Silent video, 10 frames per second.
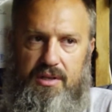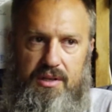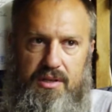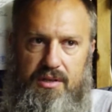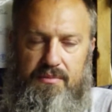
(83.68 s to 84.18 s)

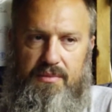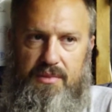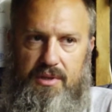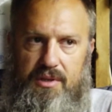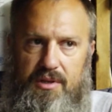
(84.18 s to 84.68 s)

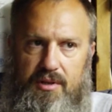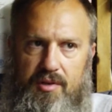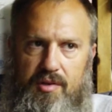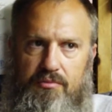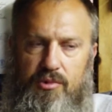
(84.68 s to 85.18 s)

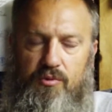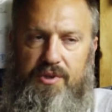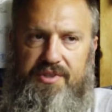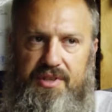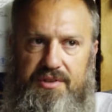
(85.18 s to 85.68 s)
But
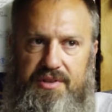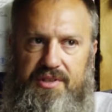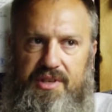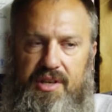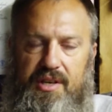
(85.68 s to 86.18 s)
what's
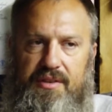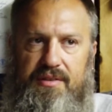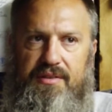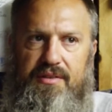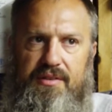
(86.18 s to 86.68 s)
interesting
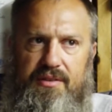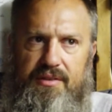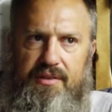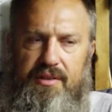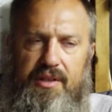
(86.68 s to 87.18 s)
is
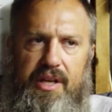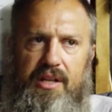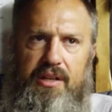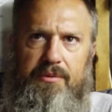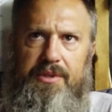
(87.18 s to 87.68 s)

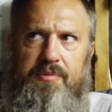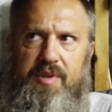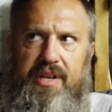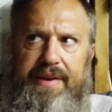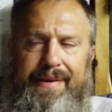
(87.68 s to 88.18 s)
lately what's
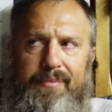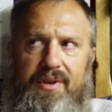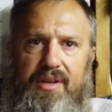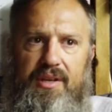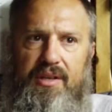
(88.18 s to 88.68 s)
been
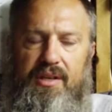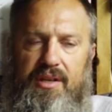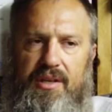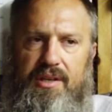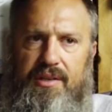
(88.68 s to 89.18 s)
happening
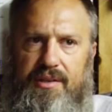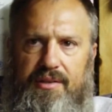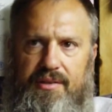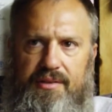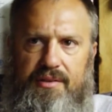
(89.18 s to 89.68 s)

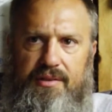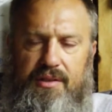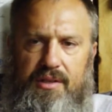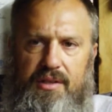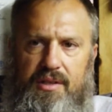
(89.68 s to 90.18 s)
is
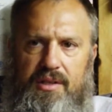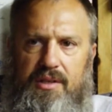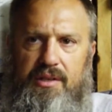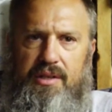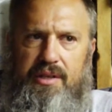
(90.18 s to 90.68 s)

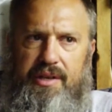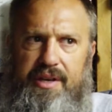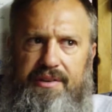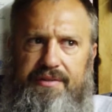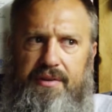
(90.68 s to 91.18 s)

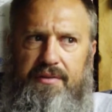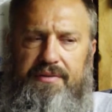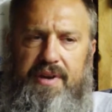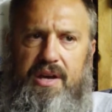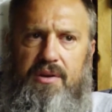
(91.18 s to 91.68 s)
I've
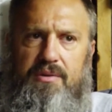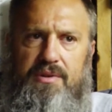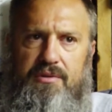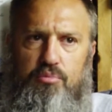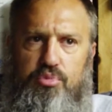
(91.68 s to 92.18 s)

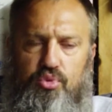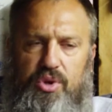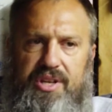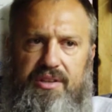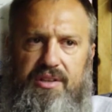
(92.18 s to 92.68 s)
found
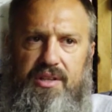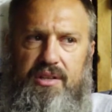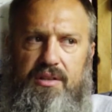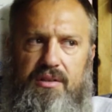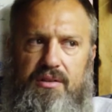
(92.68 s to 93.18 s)

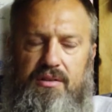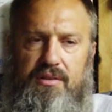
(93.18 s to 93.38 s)
breathing